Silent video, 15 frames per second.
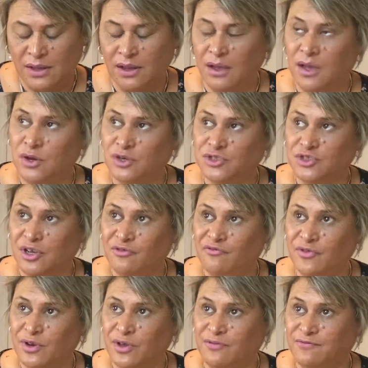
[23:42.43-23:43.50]
And I don't
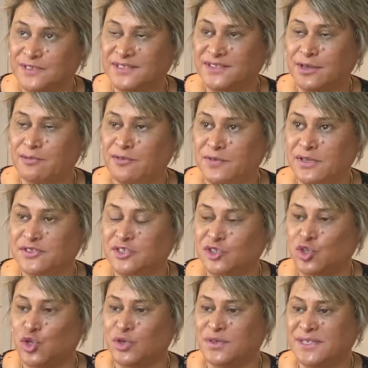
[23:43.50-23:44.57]
feel like for some of you it's
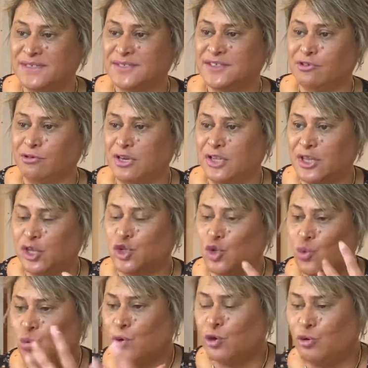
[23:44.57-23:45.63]
not necessarily that
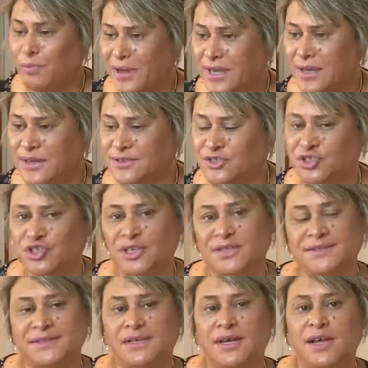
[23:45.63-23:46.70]
you will be, it's
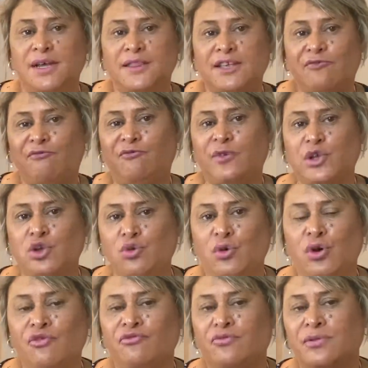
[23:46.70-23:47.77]
just that figure
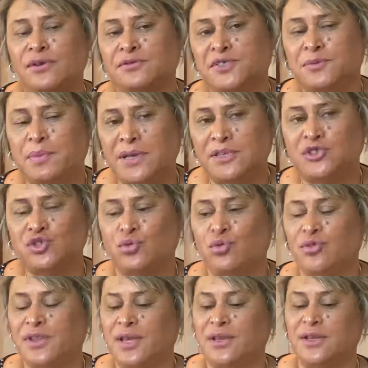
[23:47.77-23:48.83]
of speech,
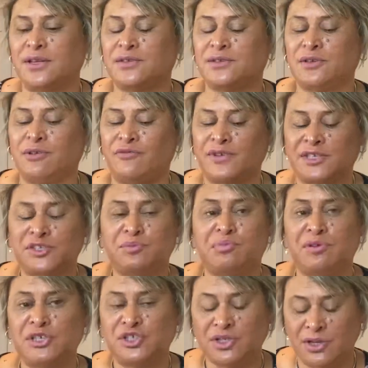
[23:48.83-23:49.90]
or that of
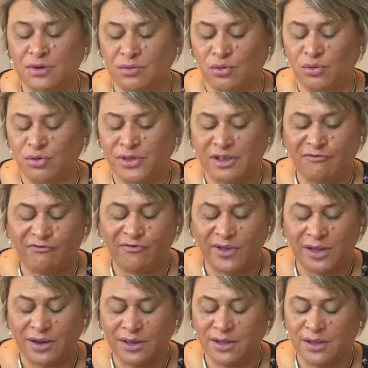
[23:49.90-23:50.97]
expression, or that
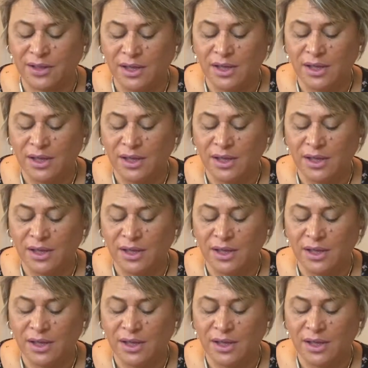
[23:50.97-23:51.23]
feeling